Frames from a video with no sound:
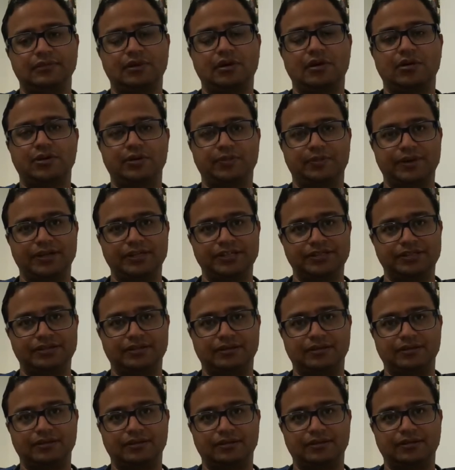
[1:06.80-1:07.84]

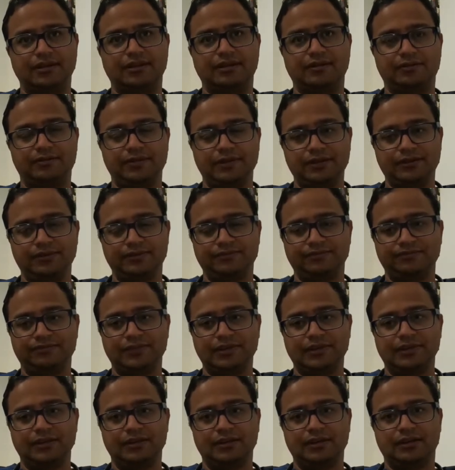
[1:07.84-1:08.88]
occupational therapy,
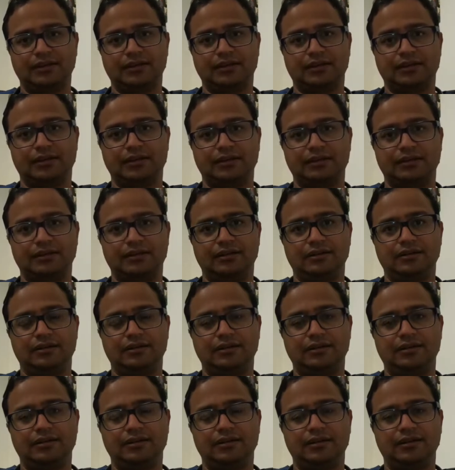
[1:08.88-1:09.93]
and
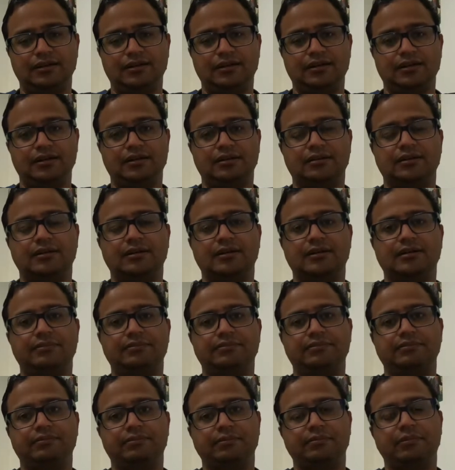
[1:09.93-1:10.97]

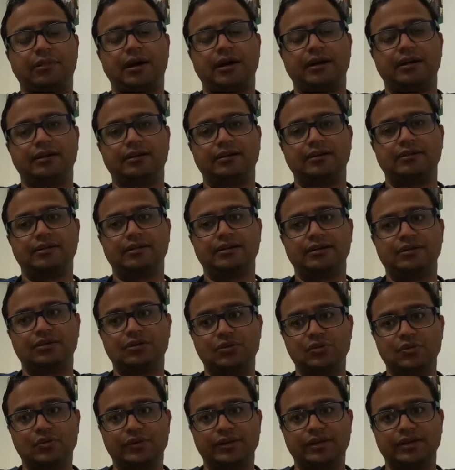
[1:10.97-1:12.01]
by
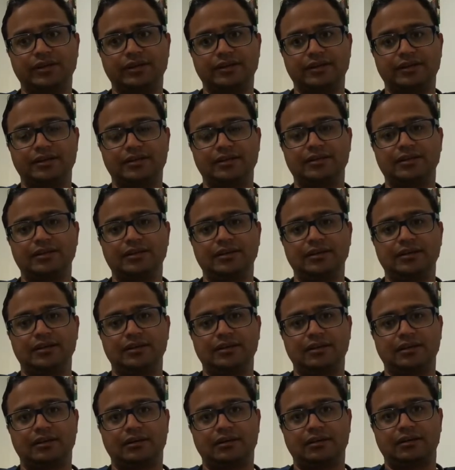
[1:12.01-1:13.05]
doing it,
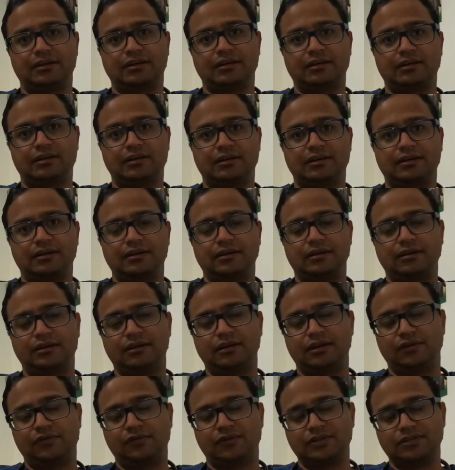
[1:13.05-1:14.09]

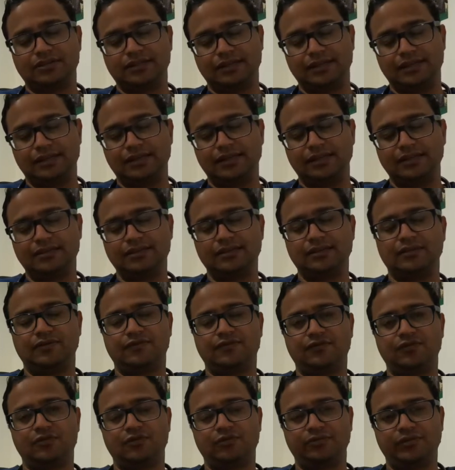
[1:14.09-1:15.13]
it was easier
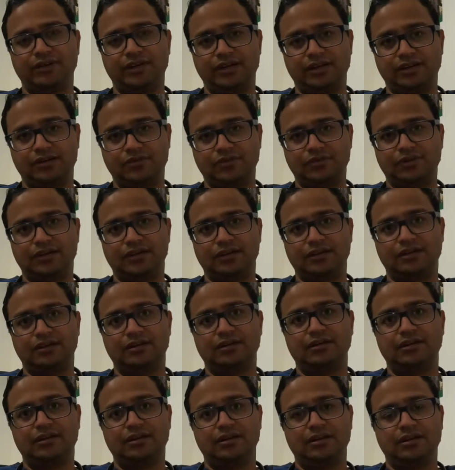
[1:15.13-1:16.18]
for me to get
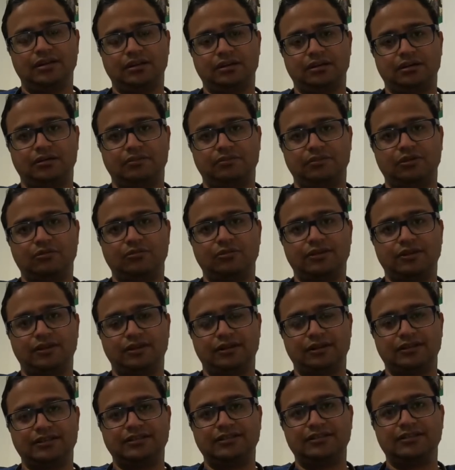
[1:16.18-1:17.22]
permanent
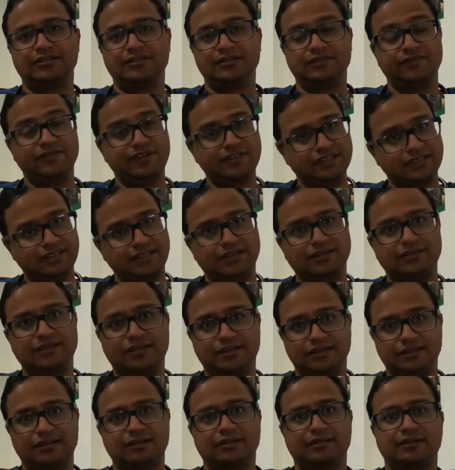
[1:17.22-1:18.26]
residency visa at
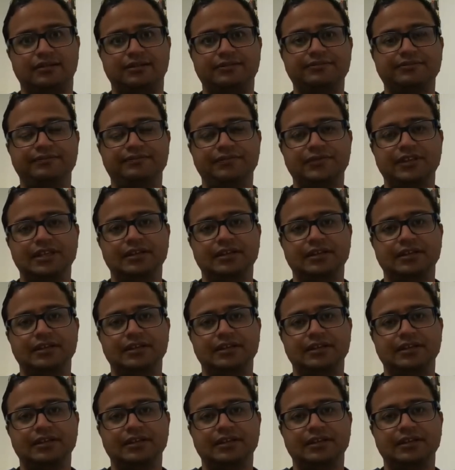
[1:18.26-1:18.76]
that time.